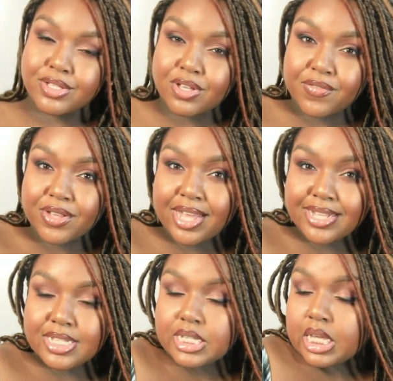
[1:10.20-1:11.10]
So if you'd
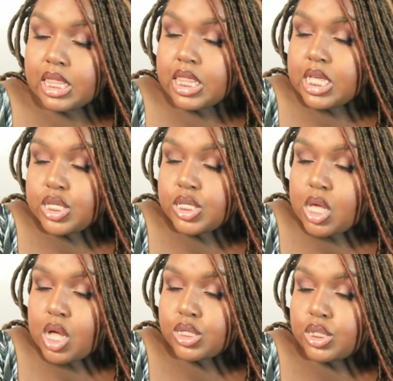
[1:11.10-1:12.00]
like to see this
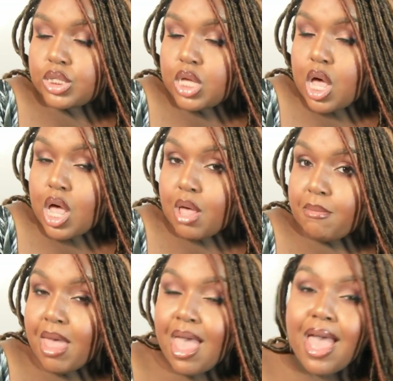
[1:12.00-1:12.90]

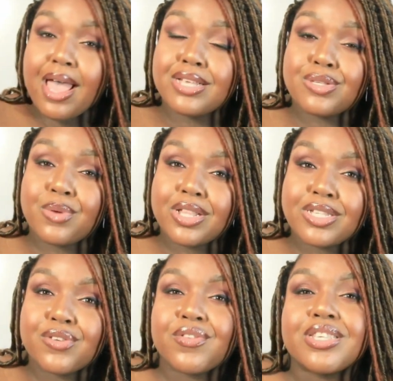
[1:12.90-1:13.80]
ensemble as well
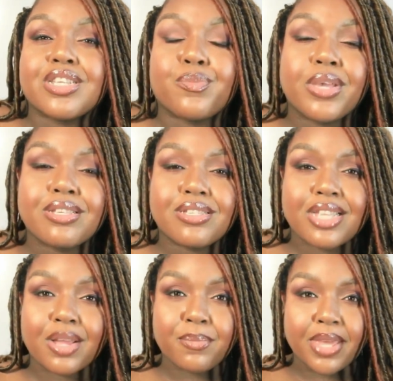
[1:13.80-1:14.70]
as the rest of the
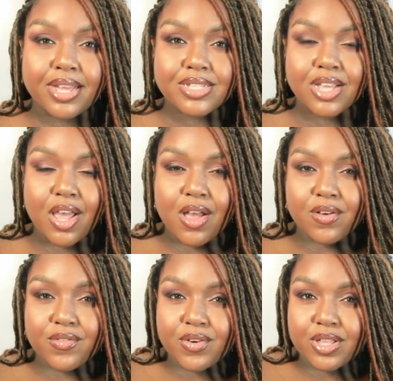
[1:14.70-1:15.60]
pieces that I picked
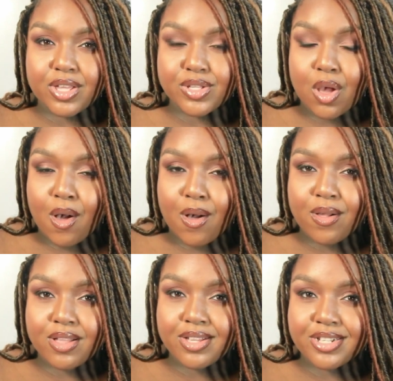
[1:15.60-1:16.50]
for this
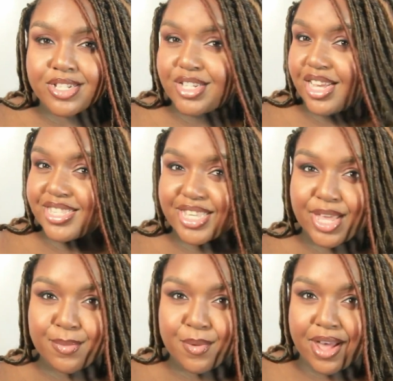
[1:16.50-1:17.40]
haul, just keep